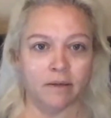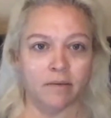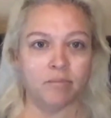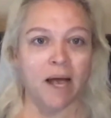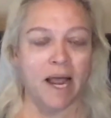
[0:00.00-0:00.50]

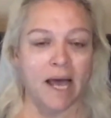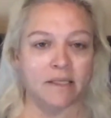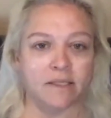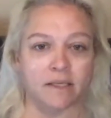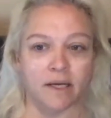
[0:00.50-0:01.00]
by
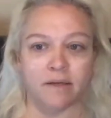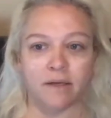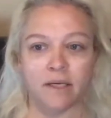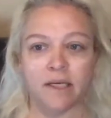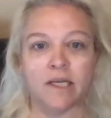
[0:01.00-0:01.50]
accident
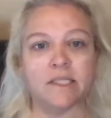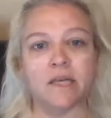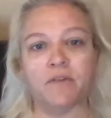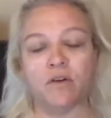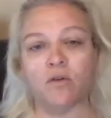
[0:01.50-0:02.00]
is
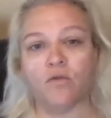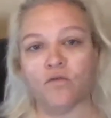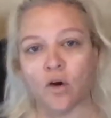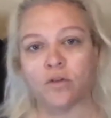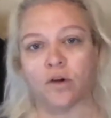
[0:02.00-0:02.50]
even
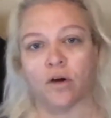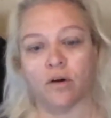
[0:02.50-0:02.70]
further